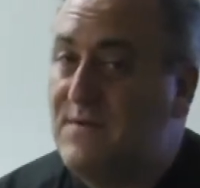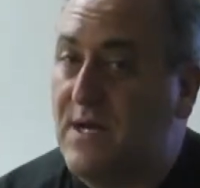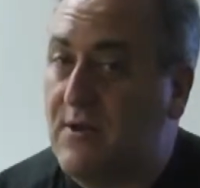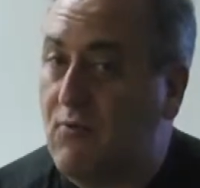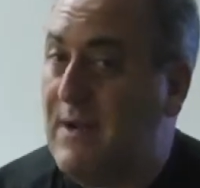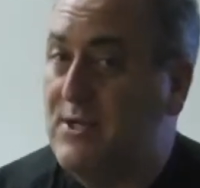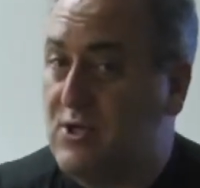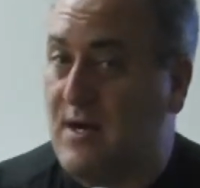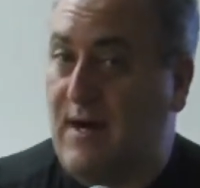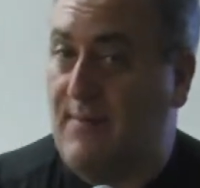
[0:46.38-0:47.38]
done a great
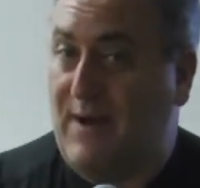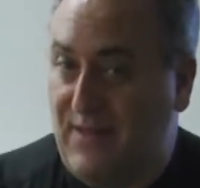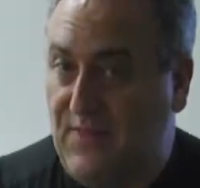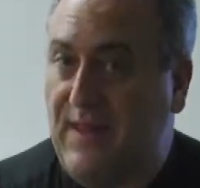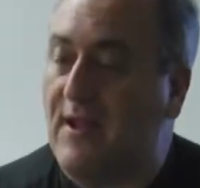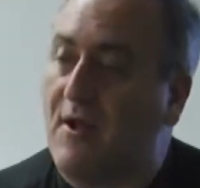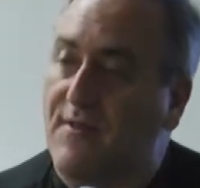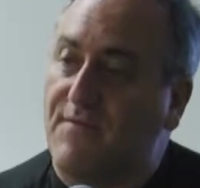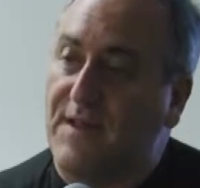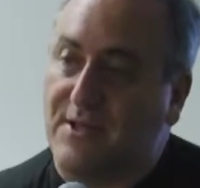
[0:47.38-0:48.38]
job, I think, on
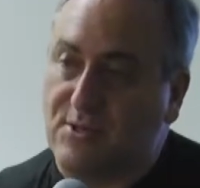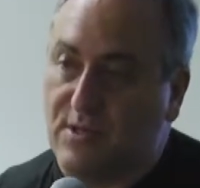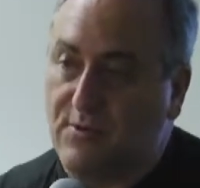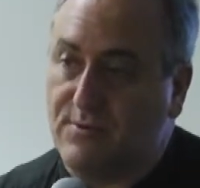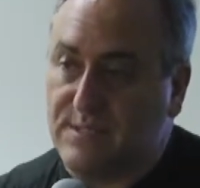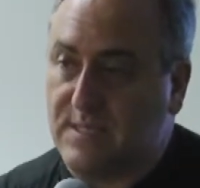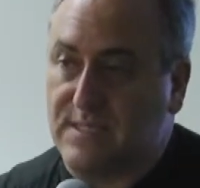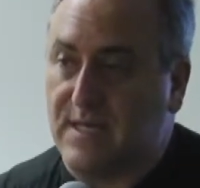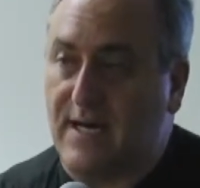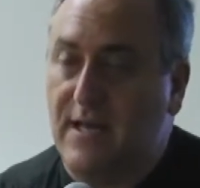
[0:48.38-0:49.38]
the financial literacy
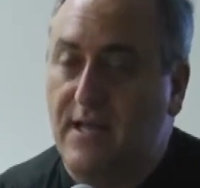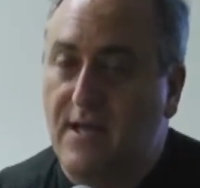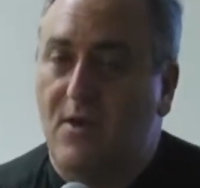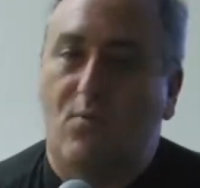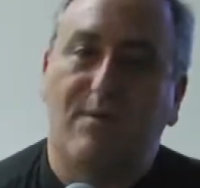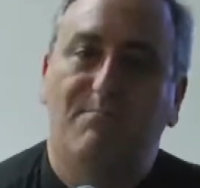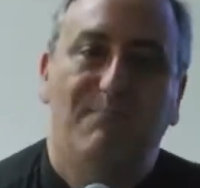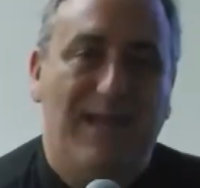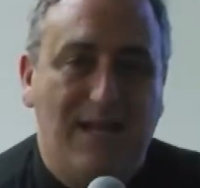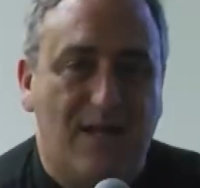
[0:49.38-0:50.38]
side. We
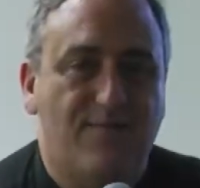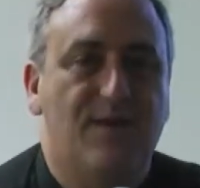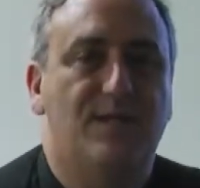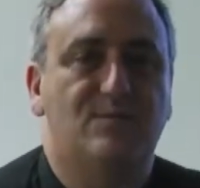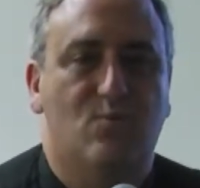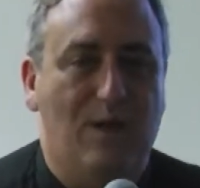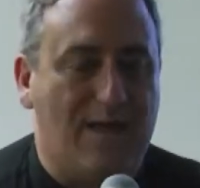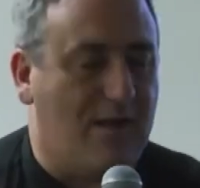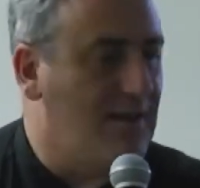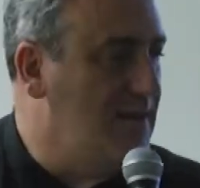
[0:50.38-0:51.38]
may not have done as
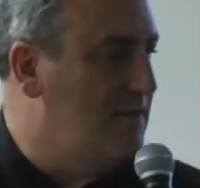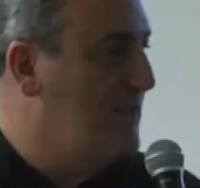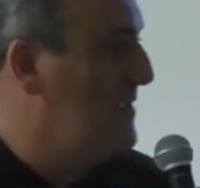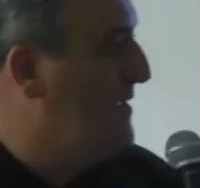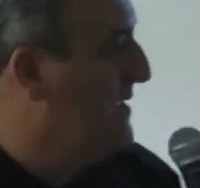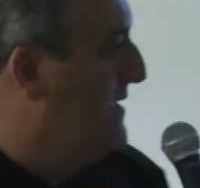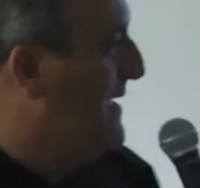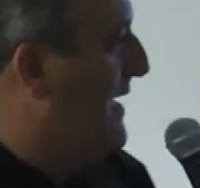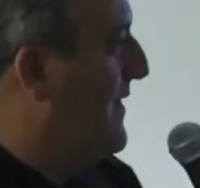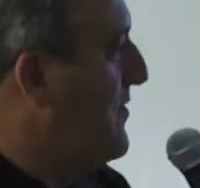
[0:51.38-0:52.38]
well,
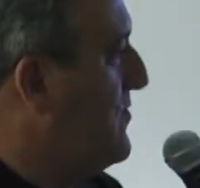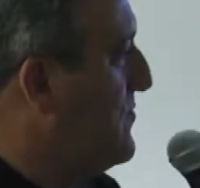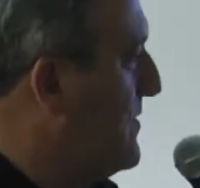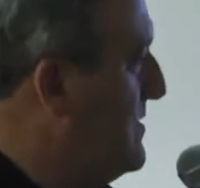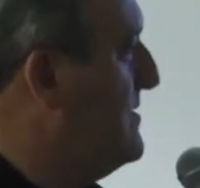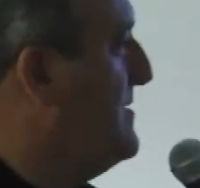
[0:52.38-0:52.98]
hello,